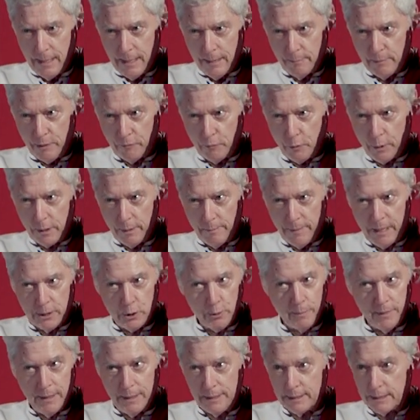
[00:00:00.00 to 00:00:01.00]
Before the
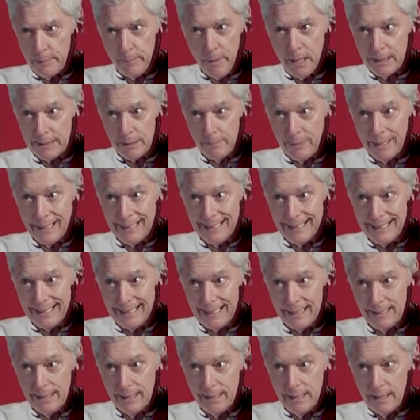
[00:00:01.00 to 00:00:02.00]
measurement, it's a possibility,
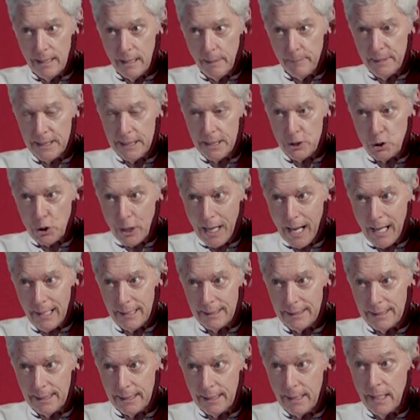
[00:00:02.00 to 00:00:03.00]
a
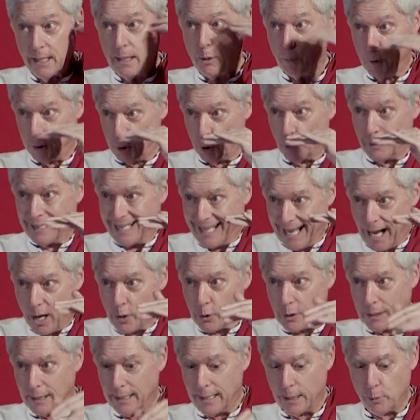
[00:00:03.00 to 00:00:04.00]
potentiality, which you can
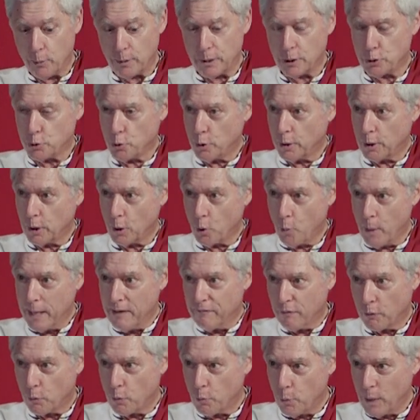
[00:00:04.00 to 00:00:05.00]
calculate with a Schrödinger
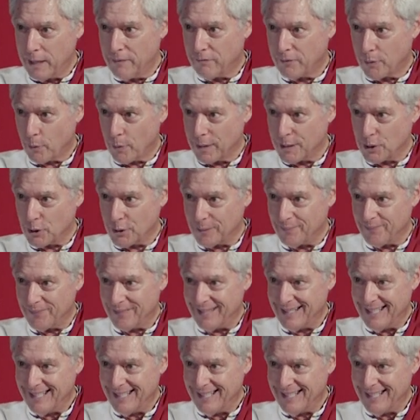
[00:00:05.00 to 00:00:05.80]
wave equation.